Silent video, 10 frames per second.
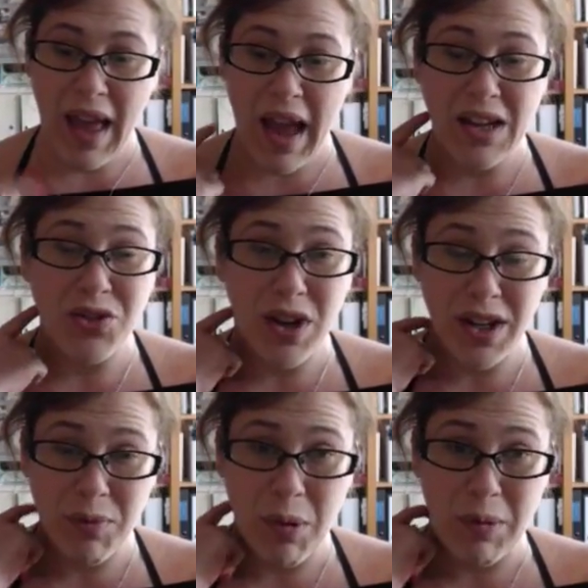
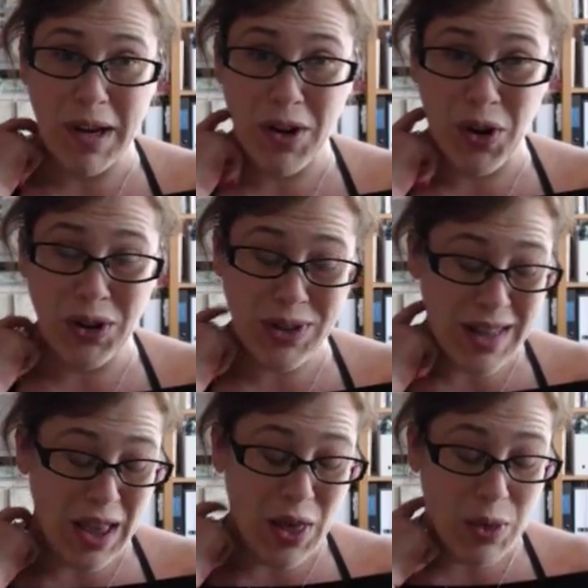Andrada probably knows,
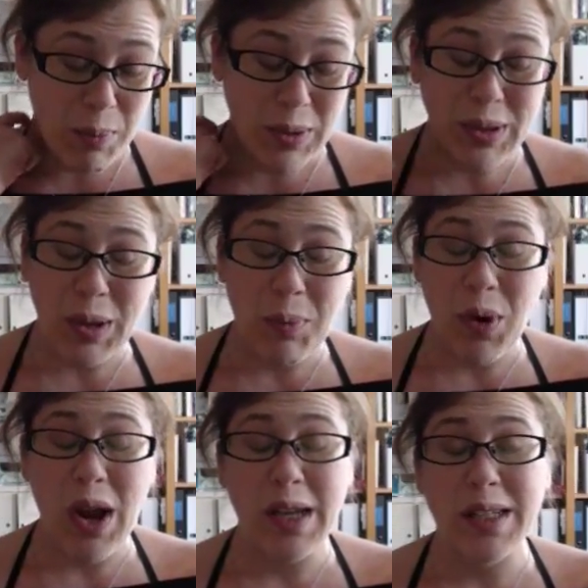that building a
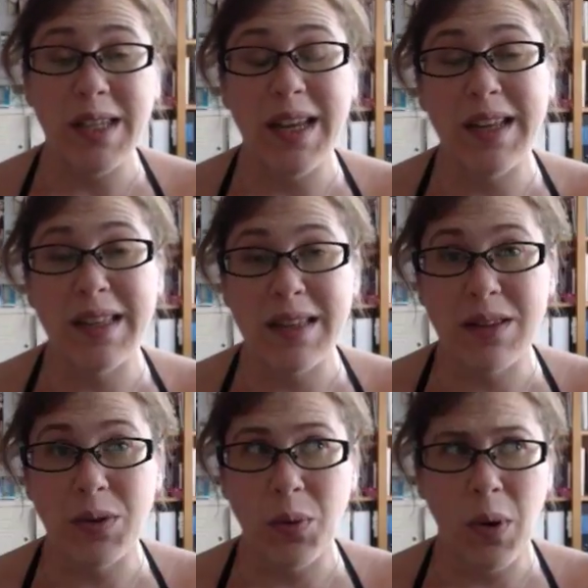brand is
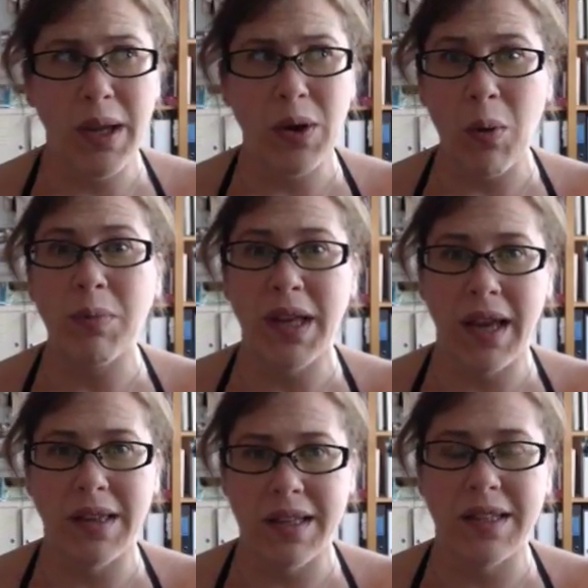quite
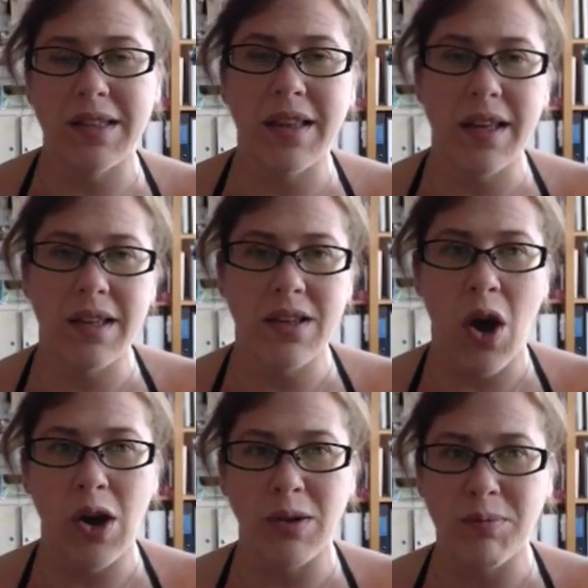complicated. It
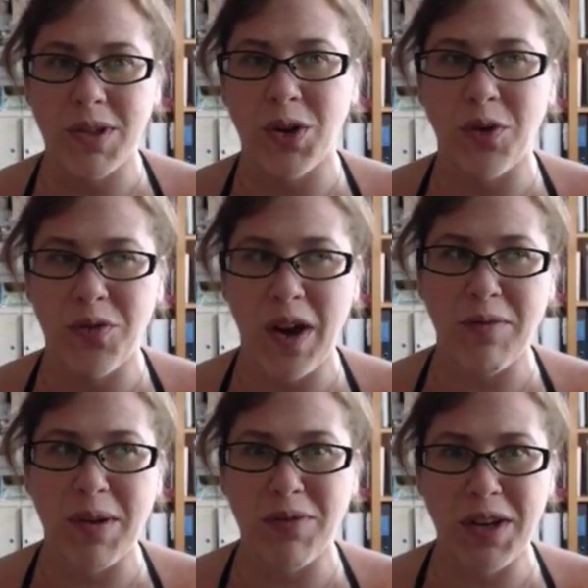can't, a
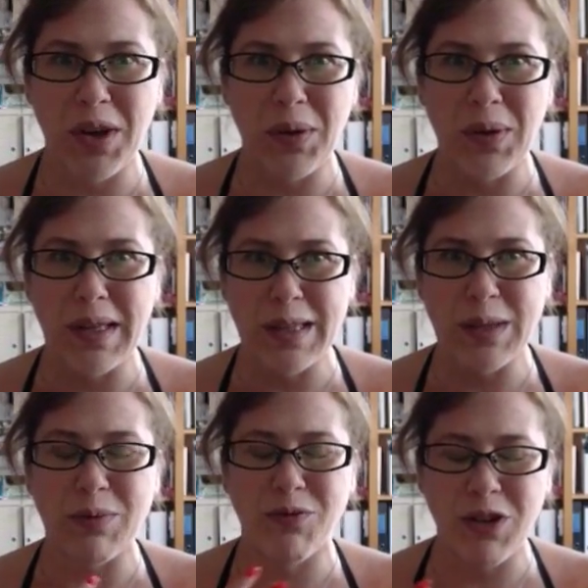5-minute video is
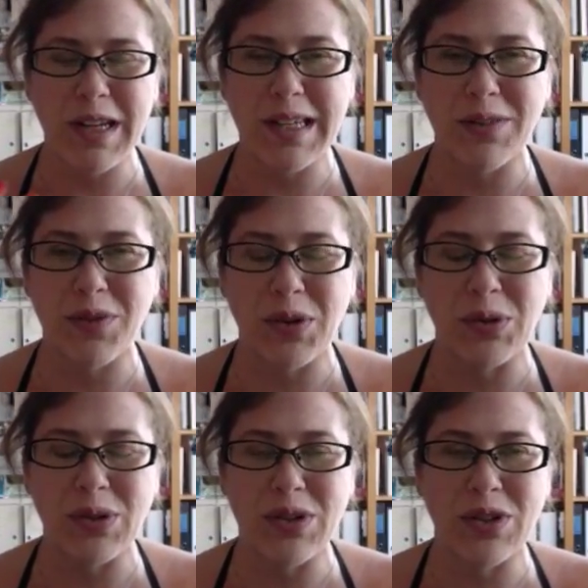really
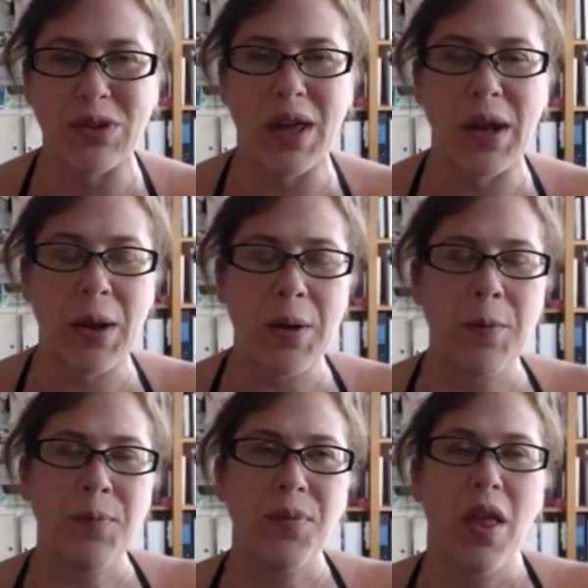difficult to do that.
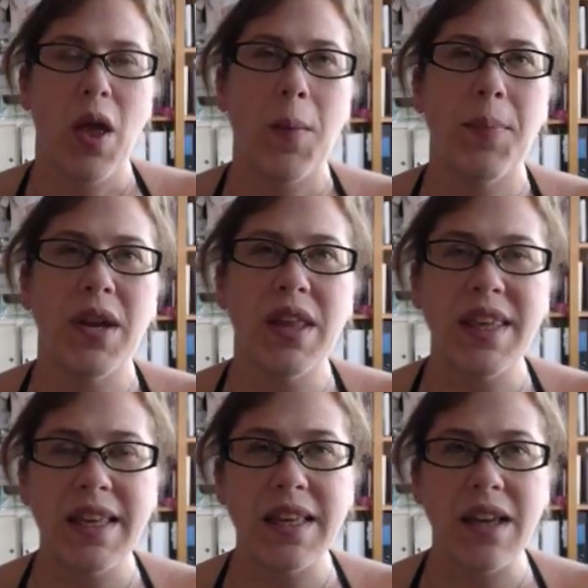But I
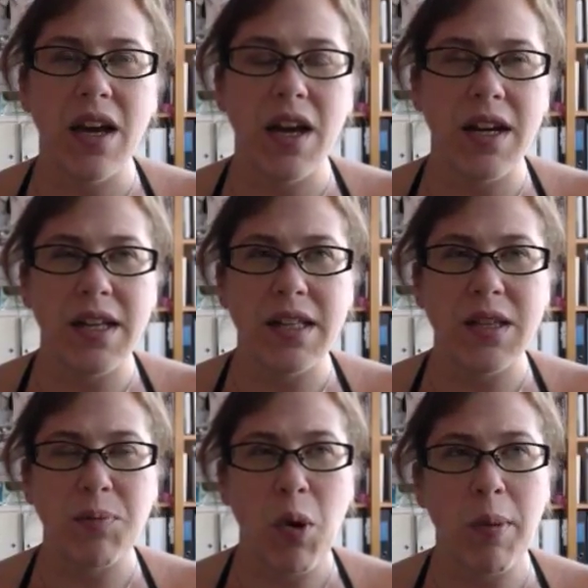think
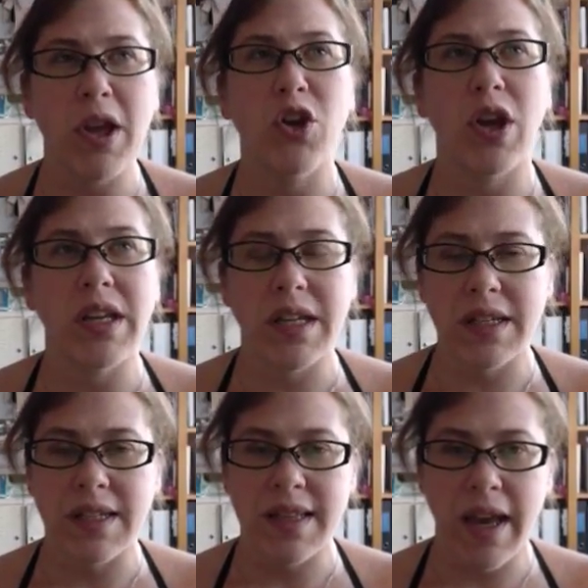it's probably a good idea
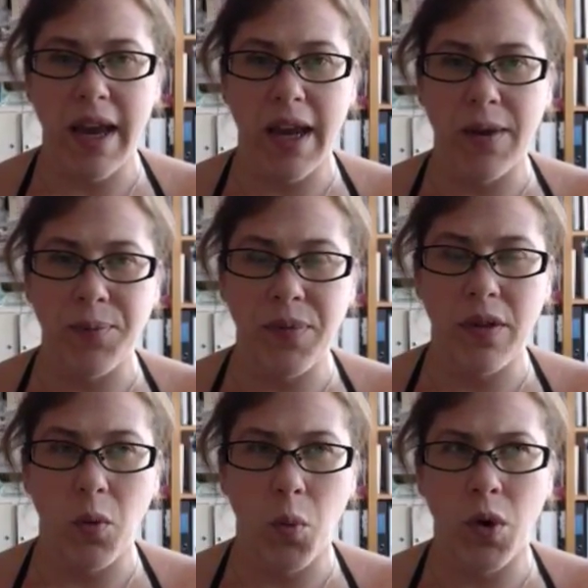to say
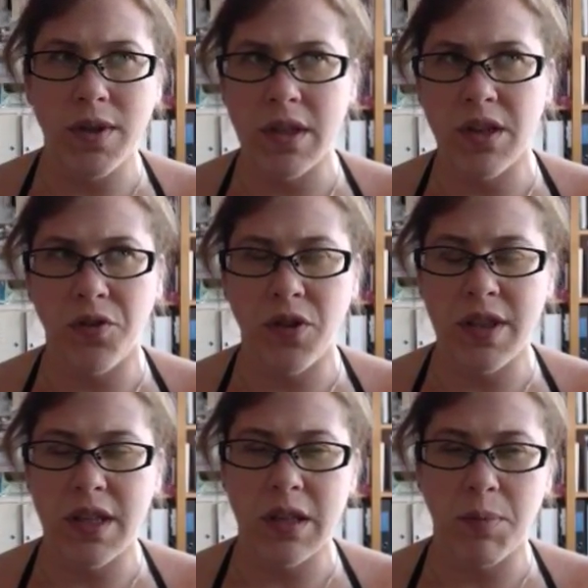what the
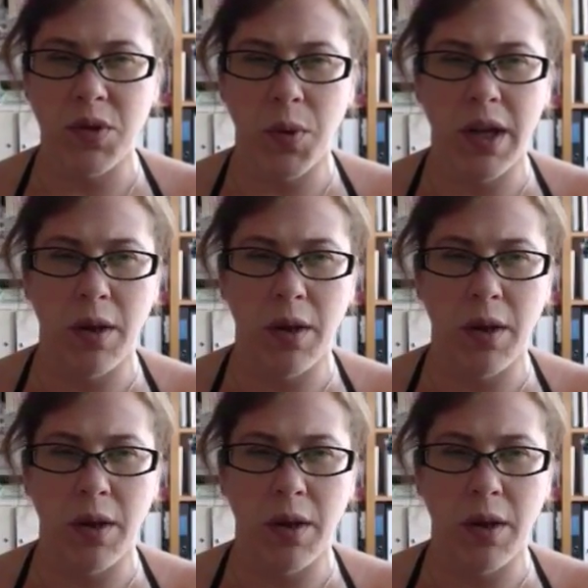difference is between